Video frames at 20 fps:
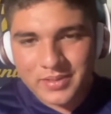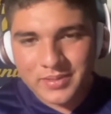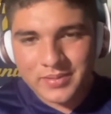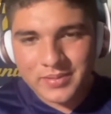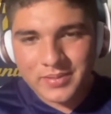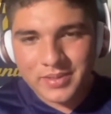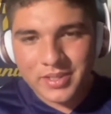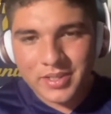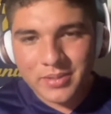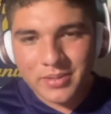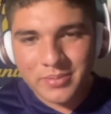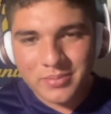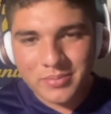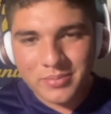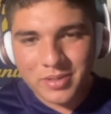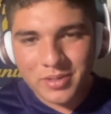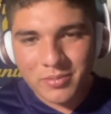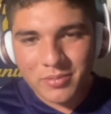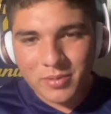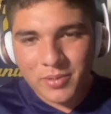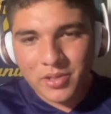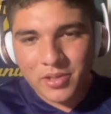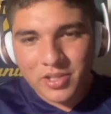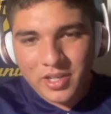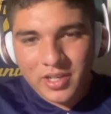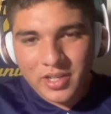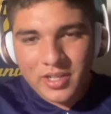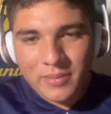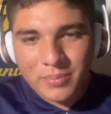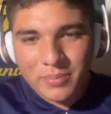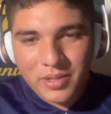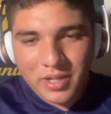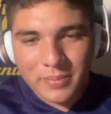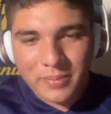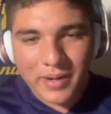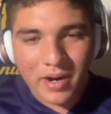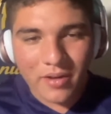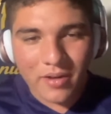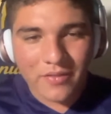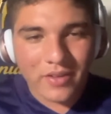both going to end up
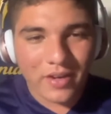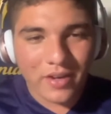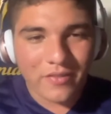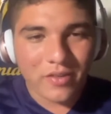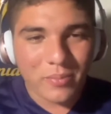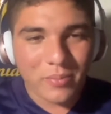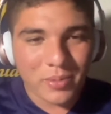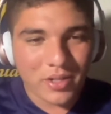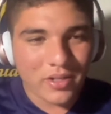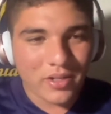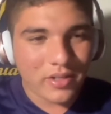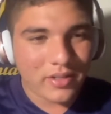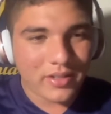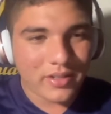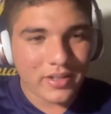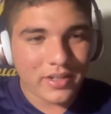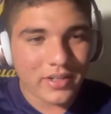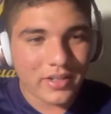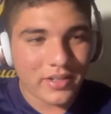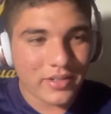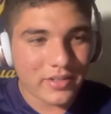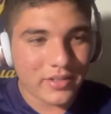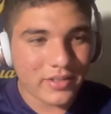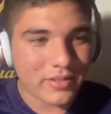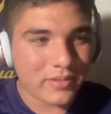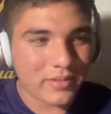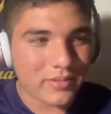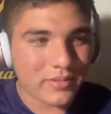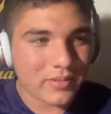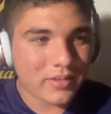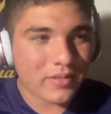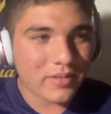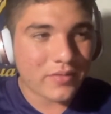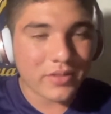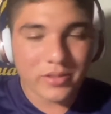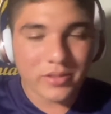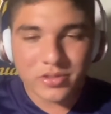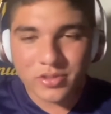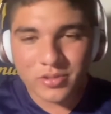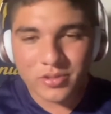Power 5 football, and the
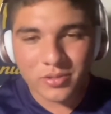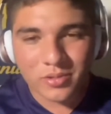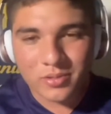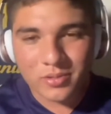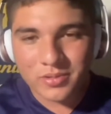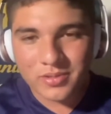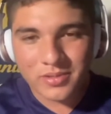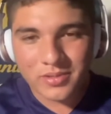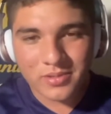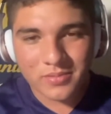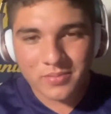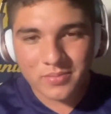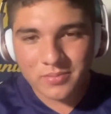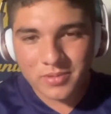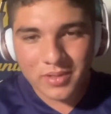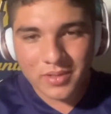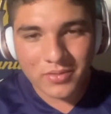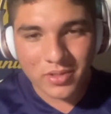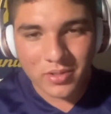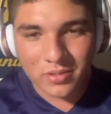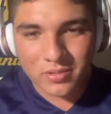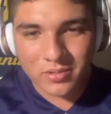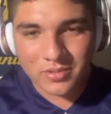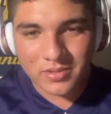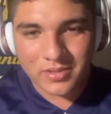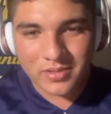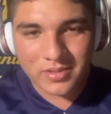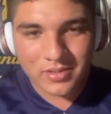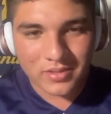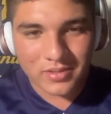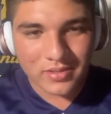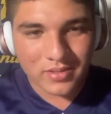future holds whatever it holds.